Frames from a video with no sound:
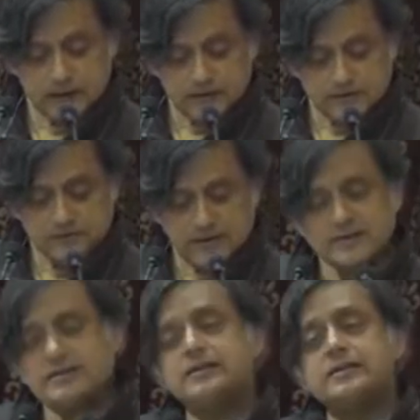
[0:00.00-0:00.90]
the
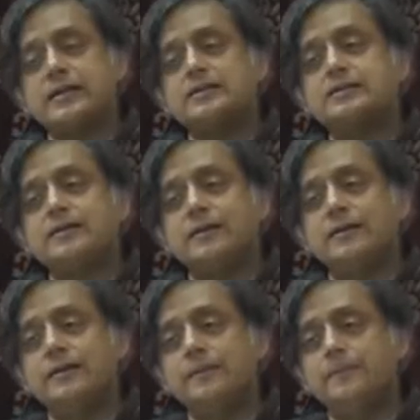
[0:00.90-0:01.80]
fact is that
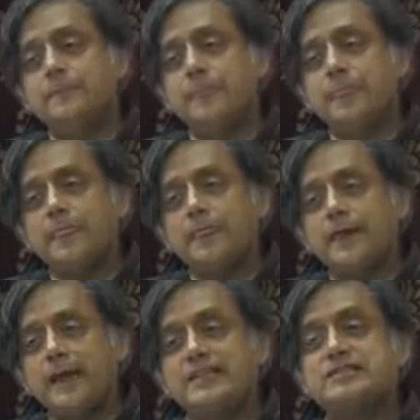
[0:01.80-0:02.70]

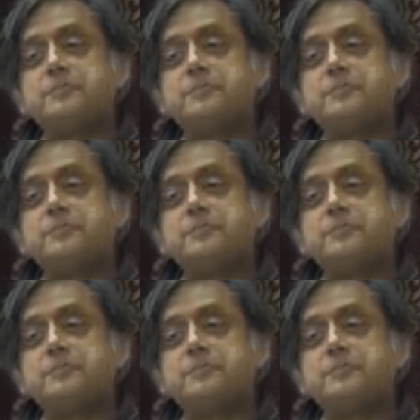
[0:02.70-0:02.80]
it's